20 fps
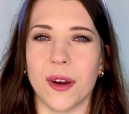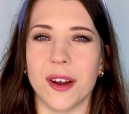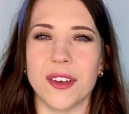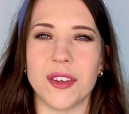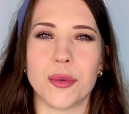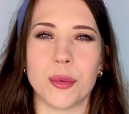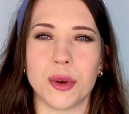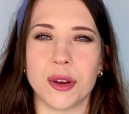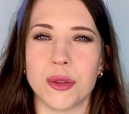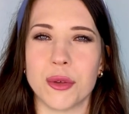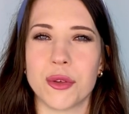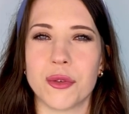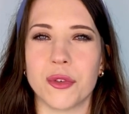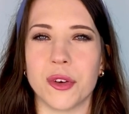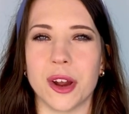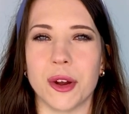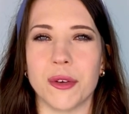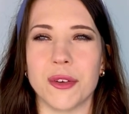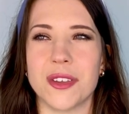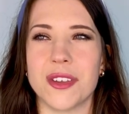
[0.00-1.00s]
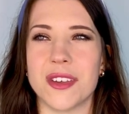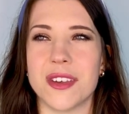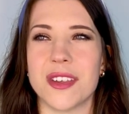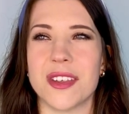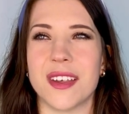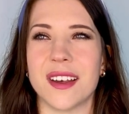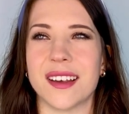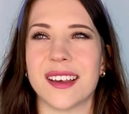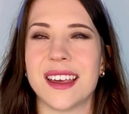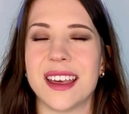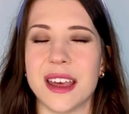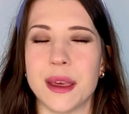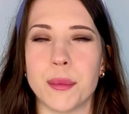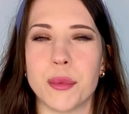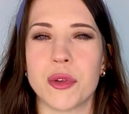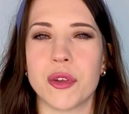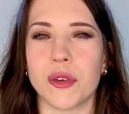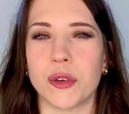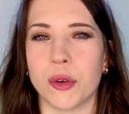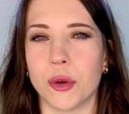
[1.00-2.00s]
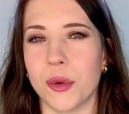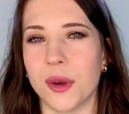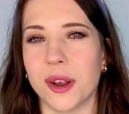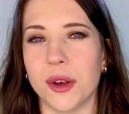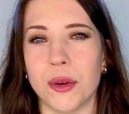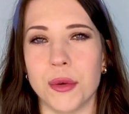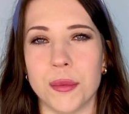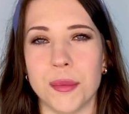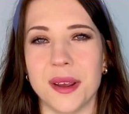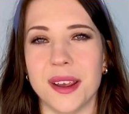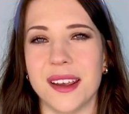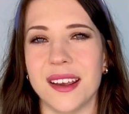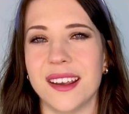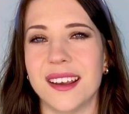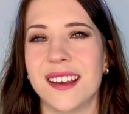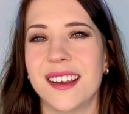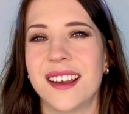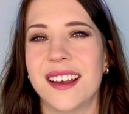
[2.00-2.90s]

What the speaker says: It's one of those fragrances that keeps growing on me.